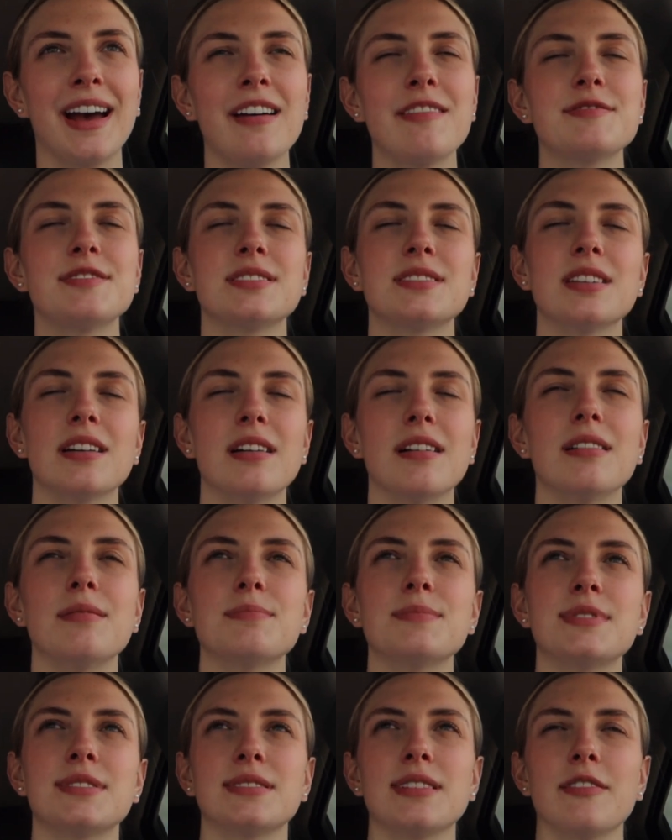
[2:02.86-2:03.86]
have
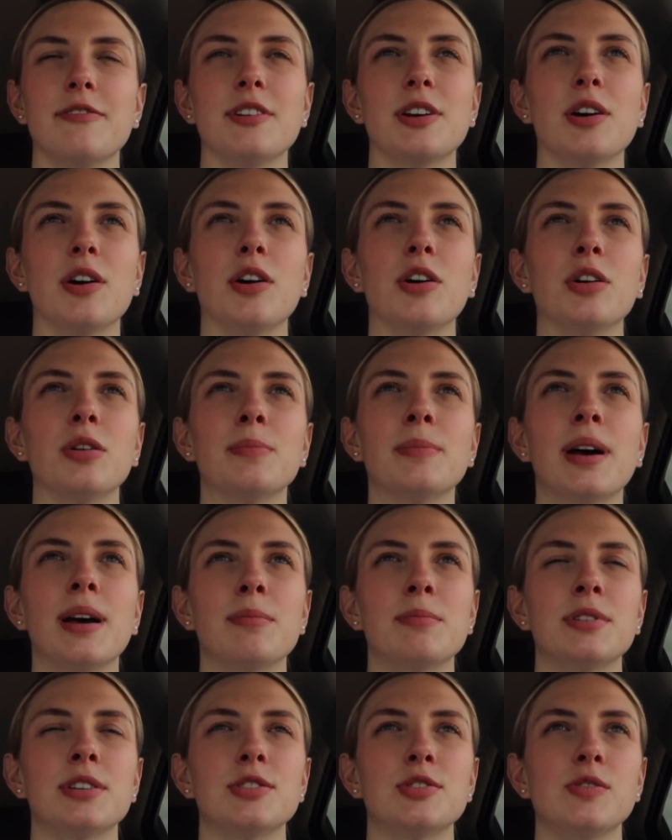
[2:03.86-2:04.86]
some stuff at home
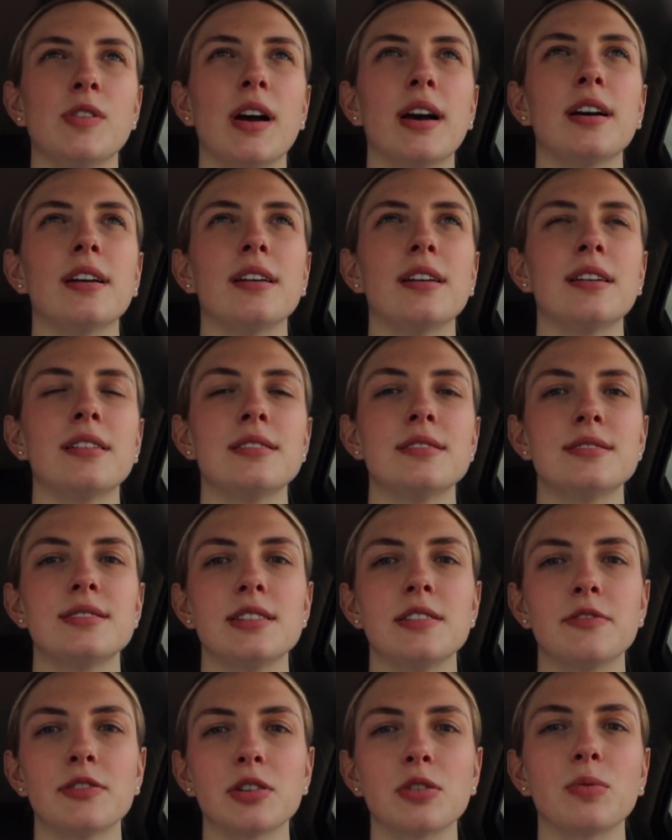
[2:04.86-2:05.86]
I'm gonna try on and
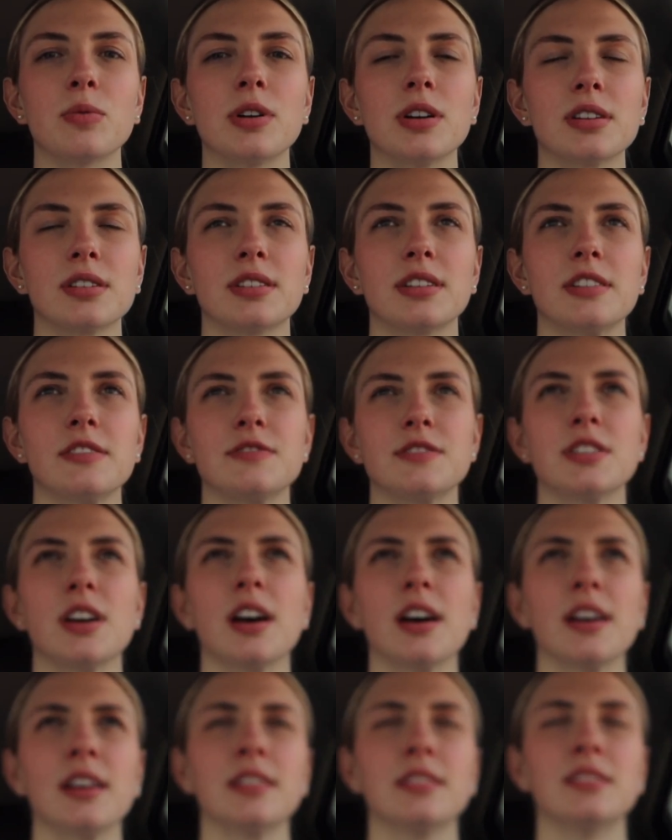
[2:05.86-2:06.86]
see if it'll work. If
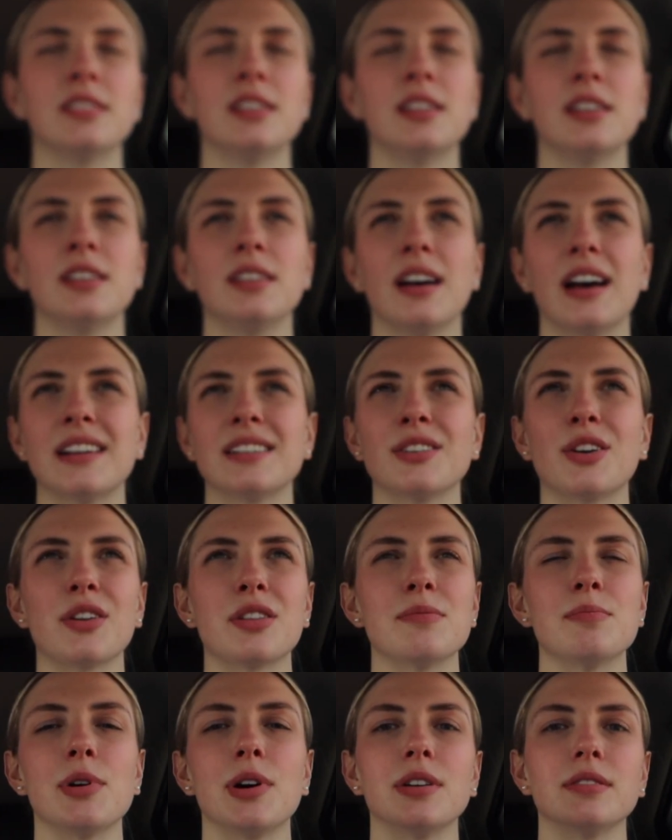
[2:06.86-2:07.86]
not, I can go to
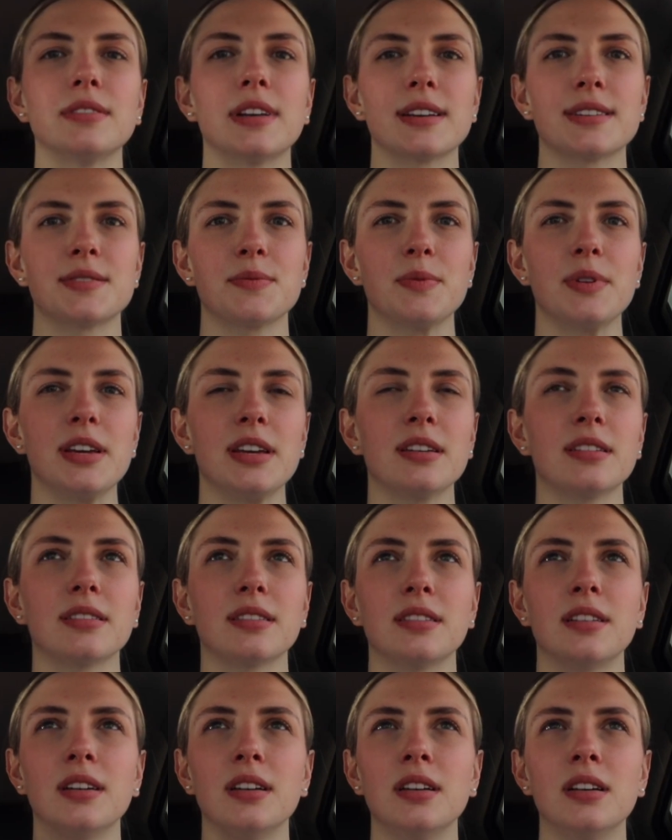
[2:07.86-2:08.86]
the mall next week
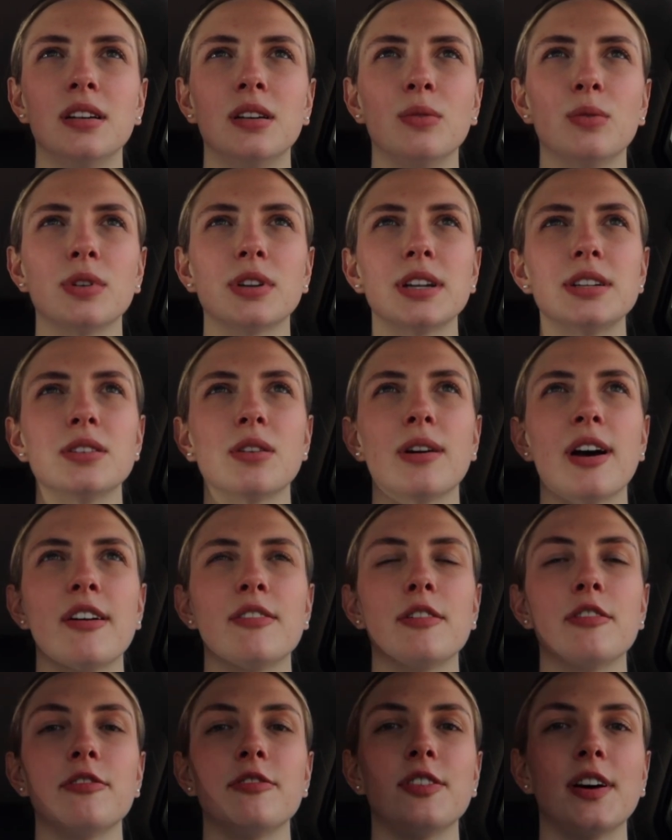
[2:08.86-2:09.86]
when I don't
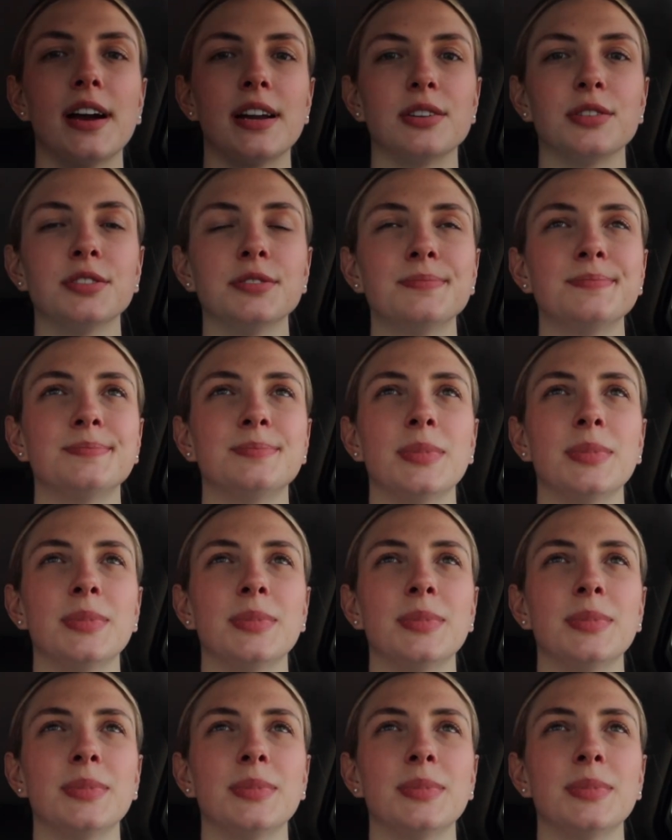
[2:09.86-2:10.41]
have a final.